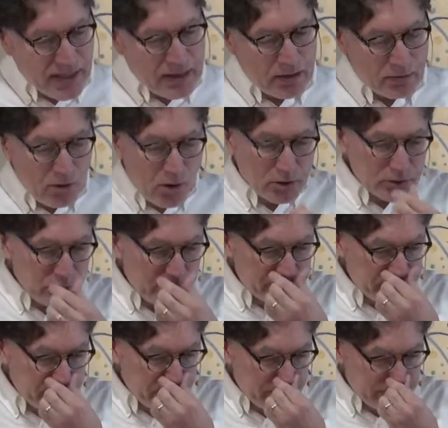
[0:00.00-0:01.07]
How long do you
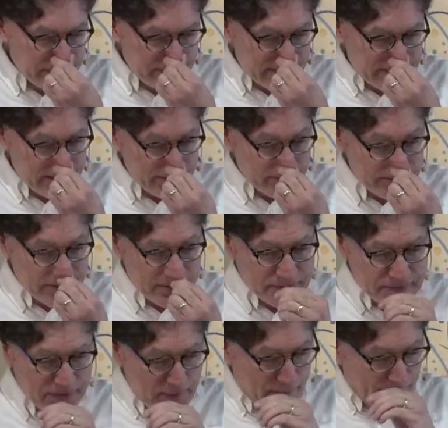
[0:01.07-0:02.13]
have to do this to see
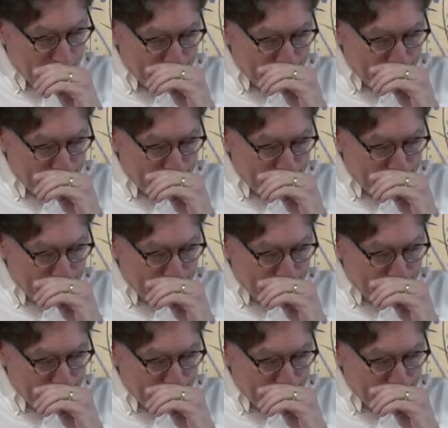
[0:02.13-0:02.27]
results?